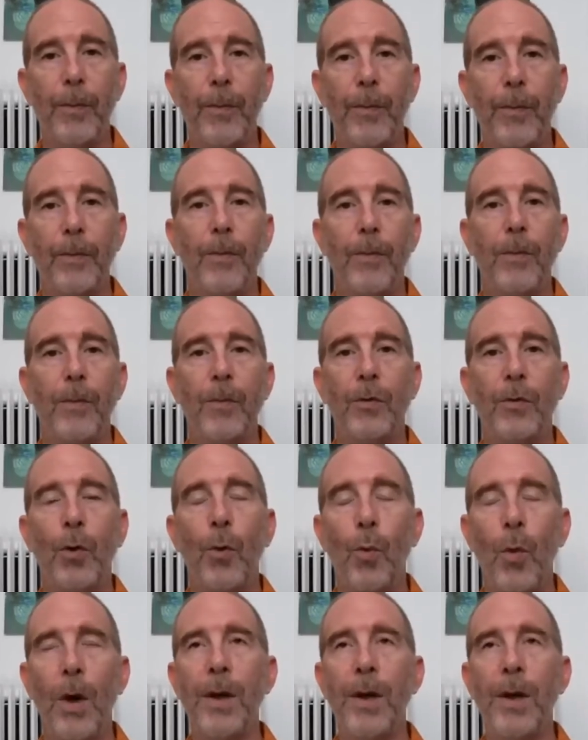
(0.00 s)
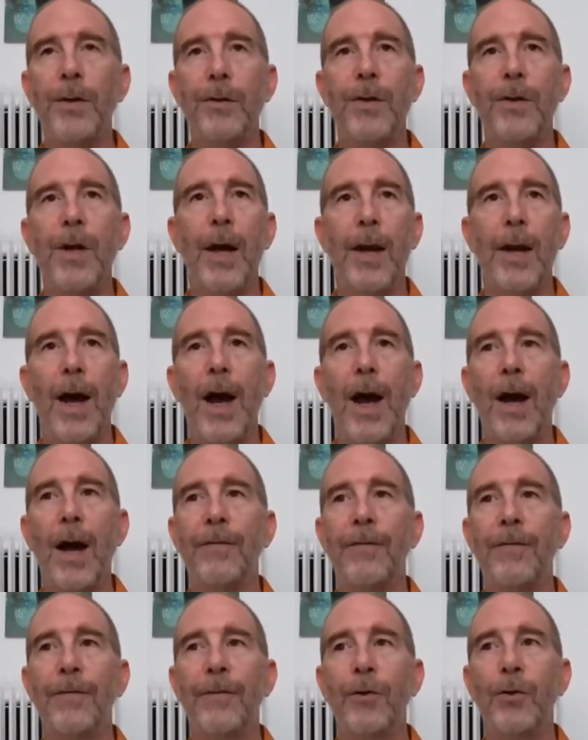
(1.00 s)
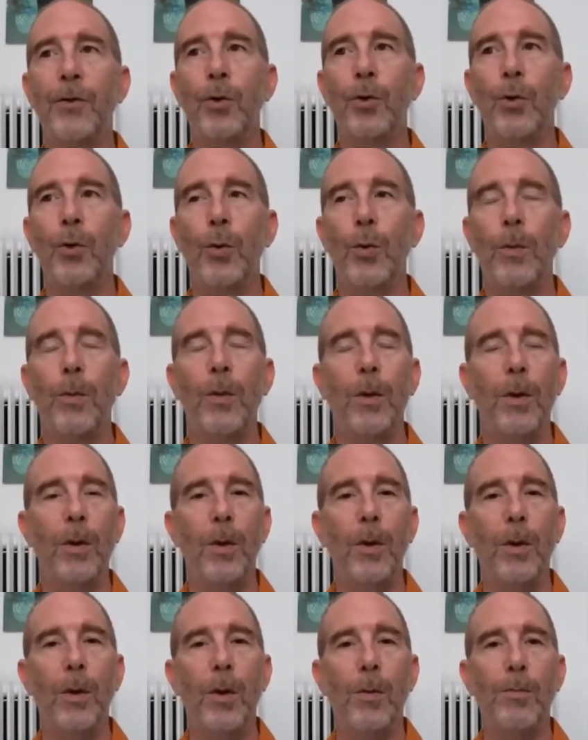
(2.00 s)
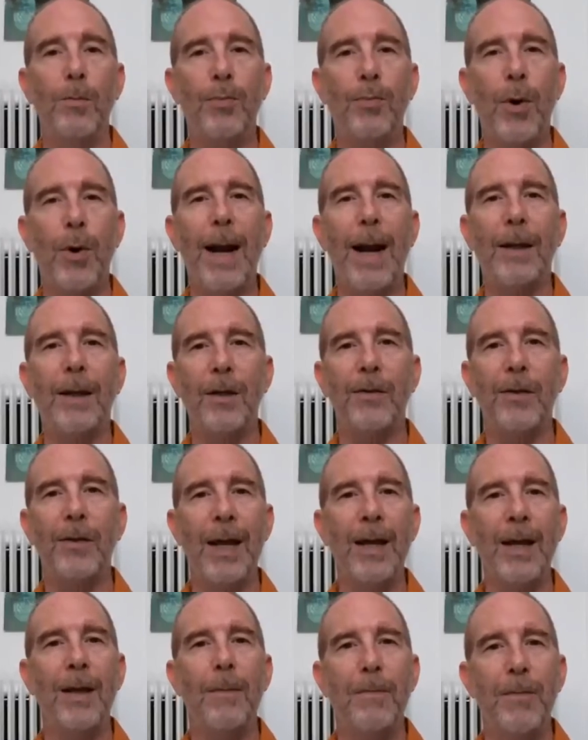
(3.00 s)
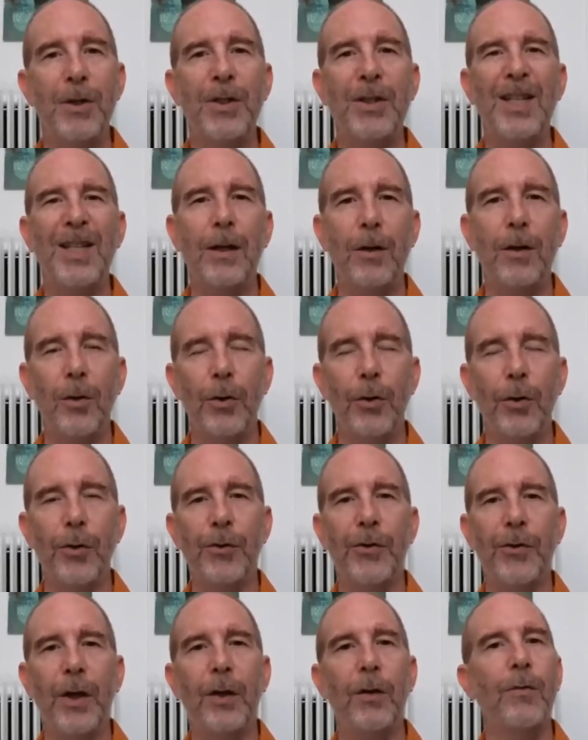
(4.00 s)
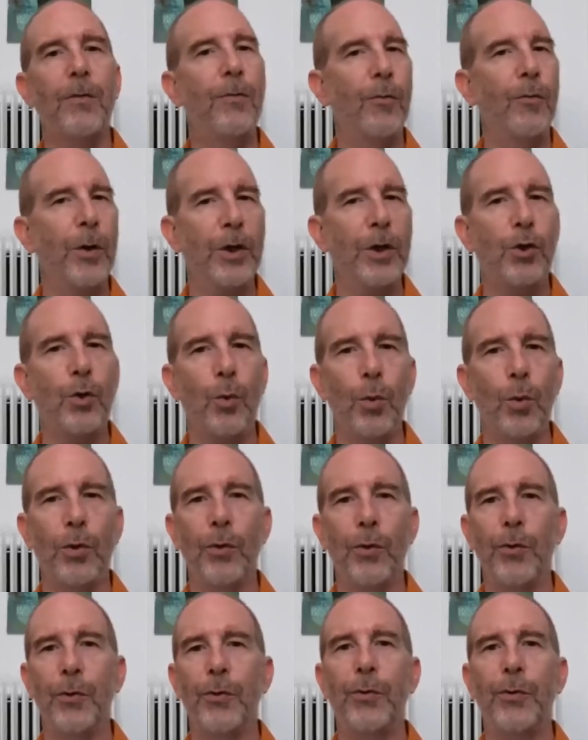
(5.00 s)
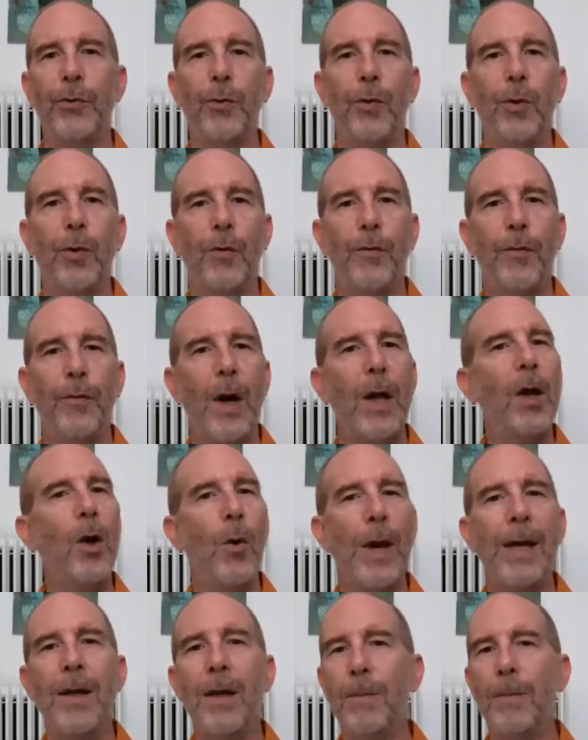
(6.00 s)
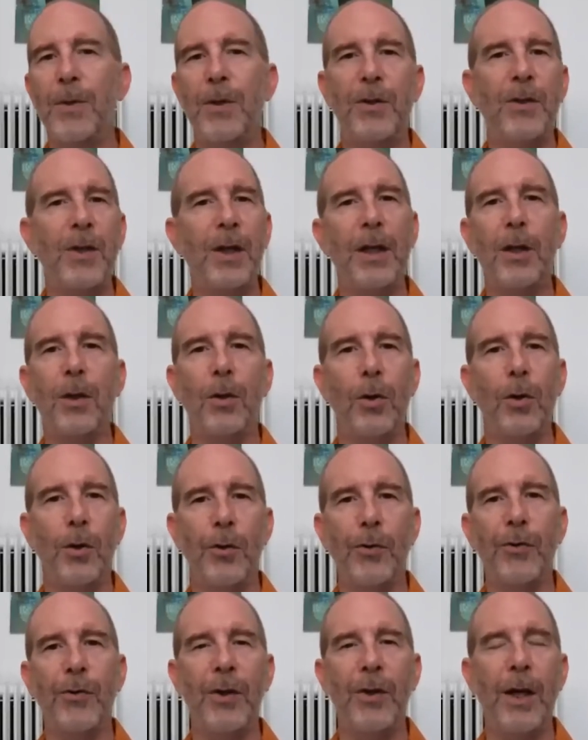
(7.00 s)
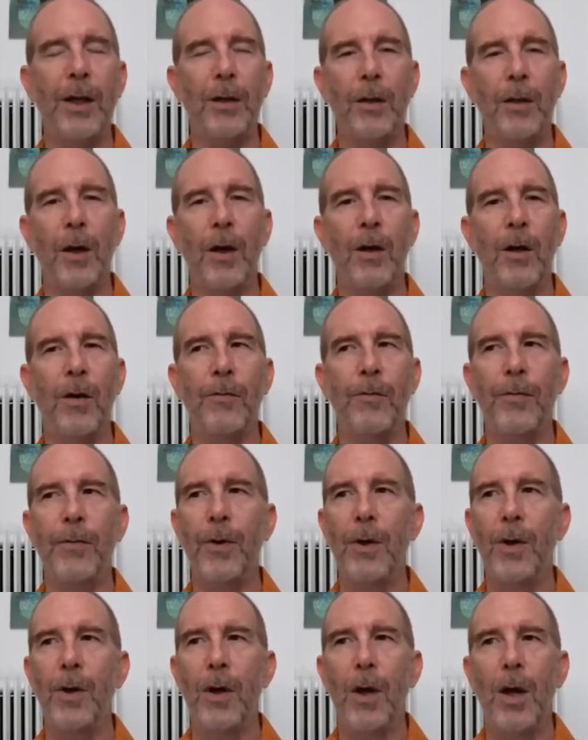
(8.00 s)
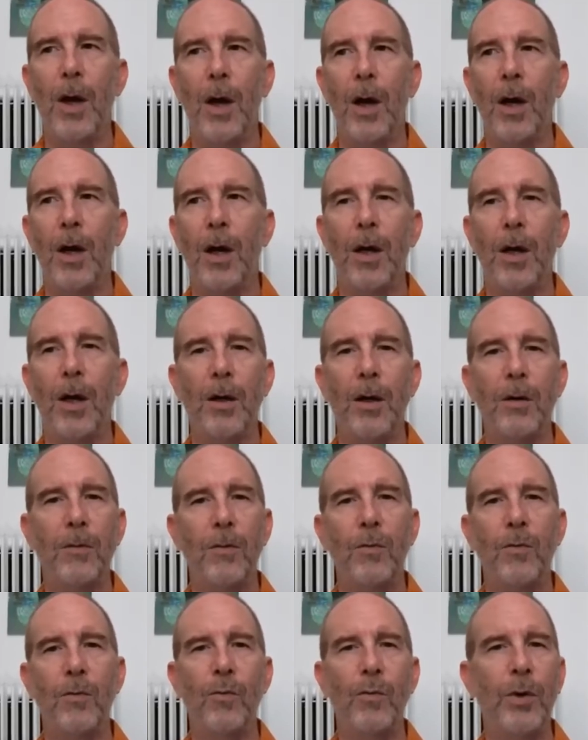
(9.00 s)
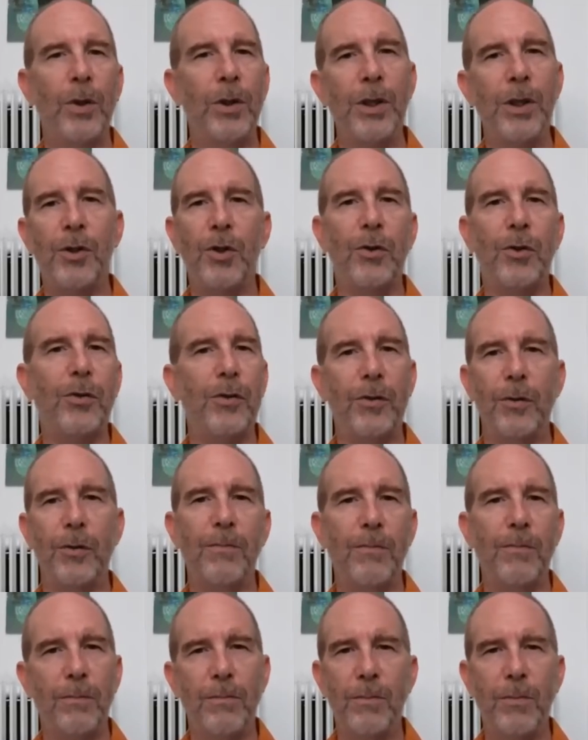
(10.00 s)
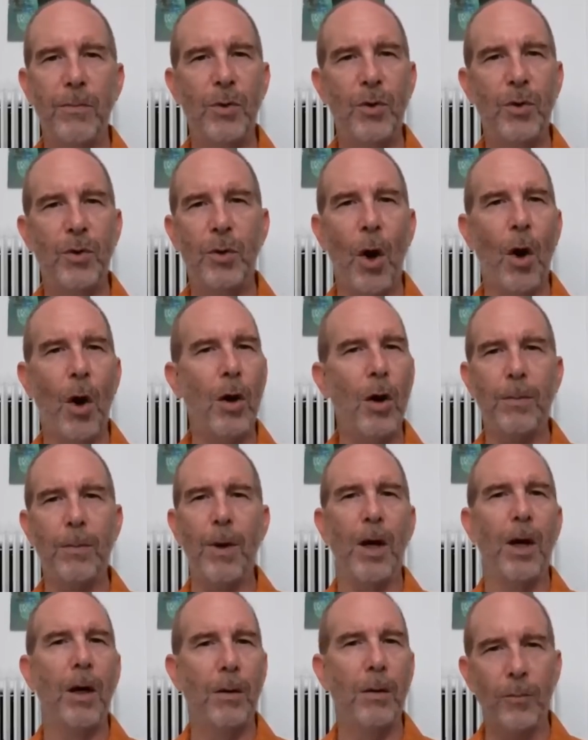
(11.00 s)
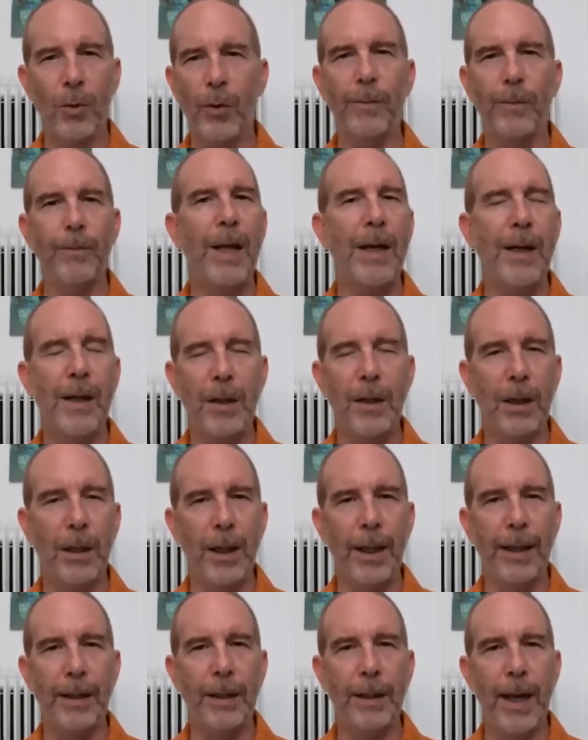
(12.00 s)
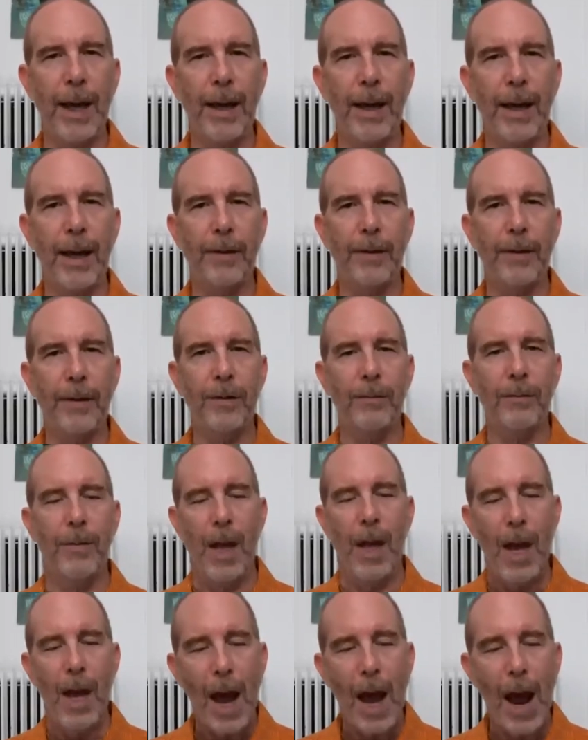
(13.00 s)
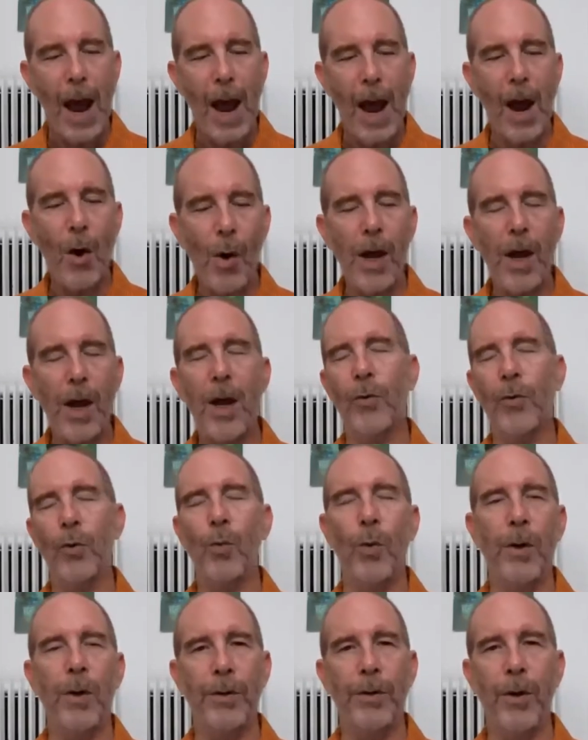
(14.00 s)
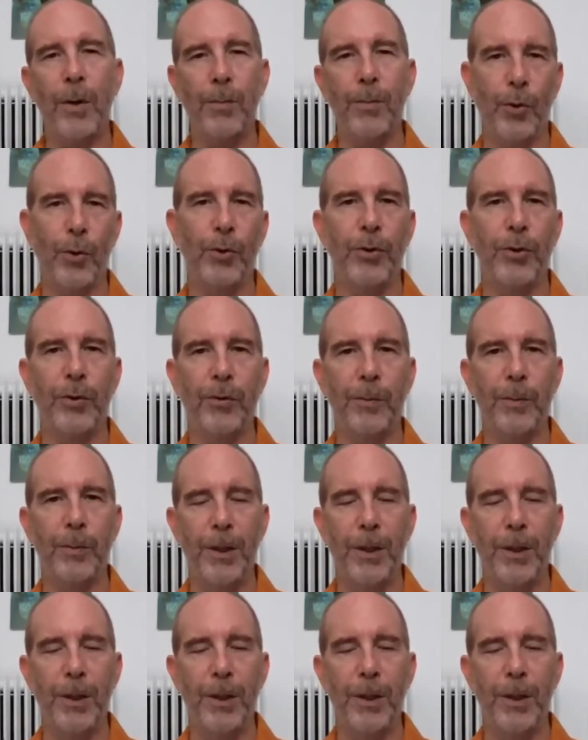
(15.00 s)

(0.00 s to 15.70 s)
So one does not have to practice any particular set of rituals, follow any particular set of religious dogma or anything like that. However one approaches me.